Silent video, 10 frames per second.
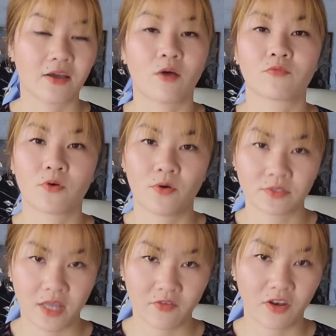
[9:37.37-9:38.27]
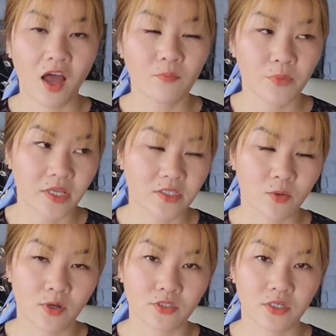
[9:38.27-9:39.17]
Of course, I have a lot of PEDS
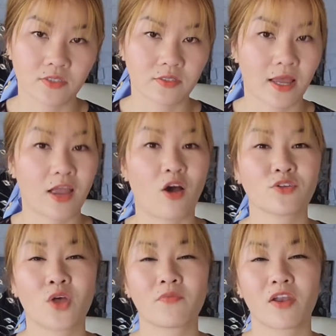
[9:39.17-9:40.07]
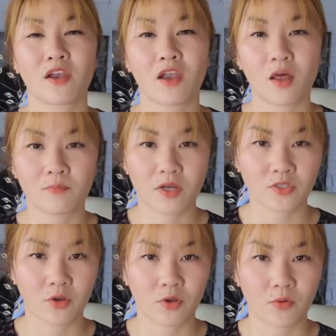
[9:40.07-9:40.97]
questions. I also have a lot of
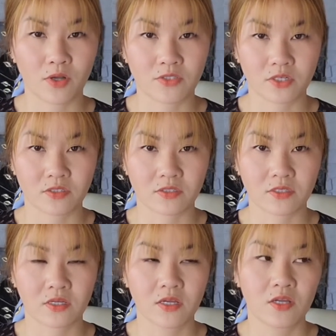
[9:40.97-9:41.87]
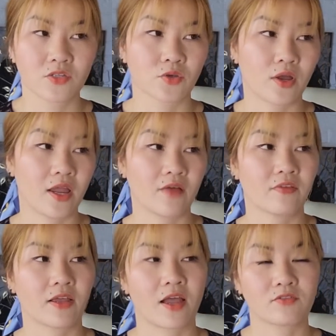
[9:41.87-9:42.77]
muscular questions. So I have
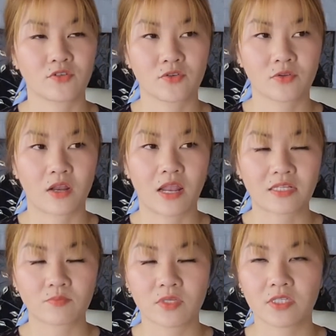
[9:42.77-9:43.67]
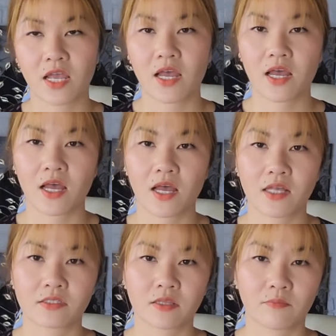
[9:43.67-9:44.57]
like how to do the Lashman
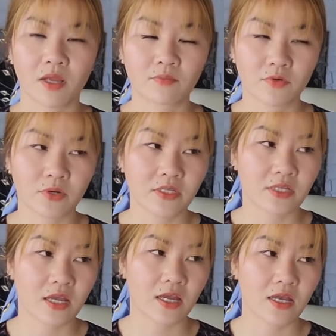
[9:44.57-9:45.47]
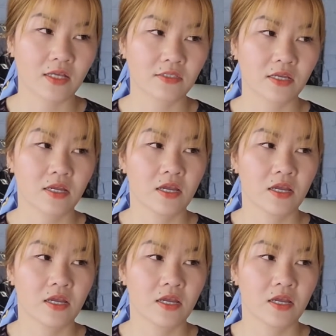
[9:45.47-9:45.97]
test, the McMurray test,